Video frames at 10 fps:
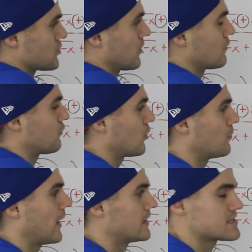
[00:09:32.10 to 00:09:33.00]
square root of 4
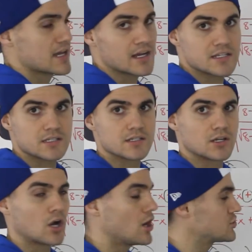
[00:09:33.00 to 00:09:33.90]
minus x, the
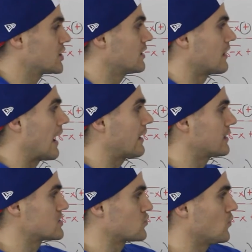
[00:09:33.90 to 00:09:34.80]
conjugate of that
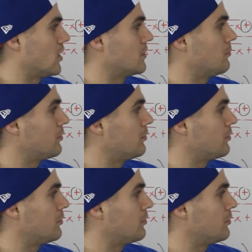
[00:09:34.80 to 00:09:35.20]
is 1